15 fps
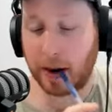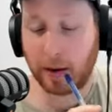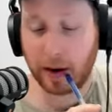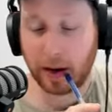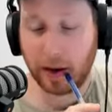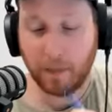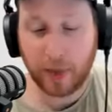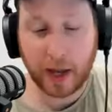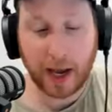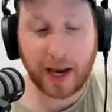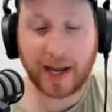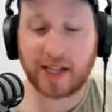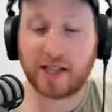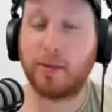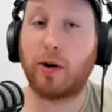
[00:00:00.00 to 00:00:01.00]
Murray.
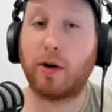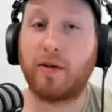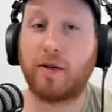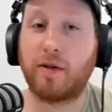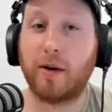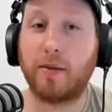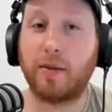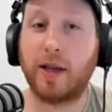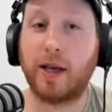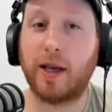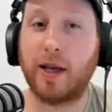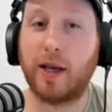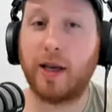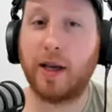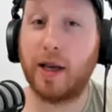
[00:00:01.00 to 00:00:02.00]
And that's more from
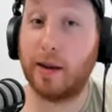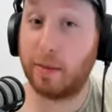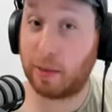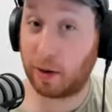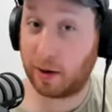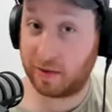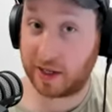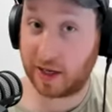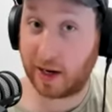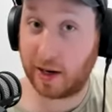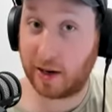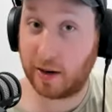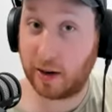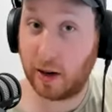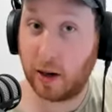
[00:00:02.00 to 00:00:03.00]
the improv
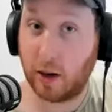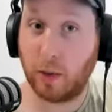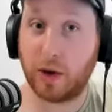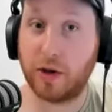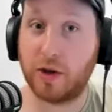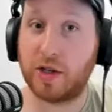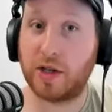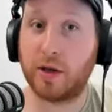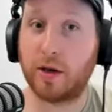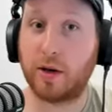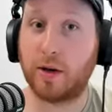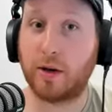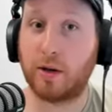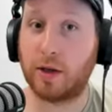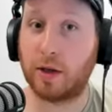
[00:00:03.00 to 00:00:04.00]
side. Were you
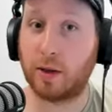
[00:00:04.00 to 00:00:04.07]
still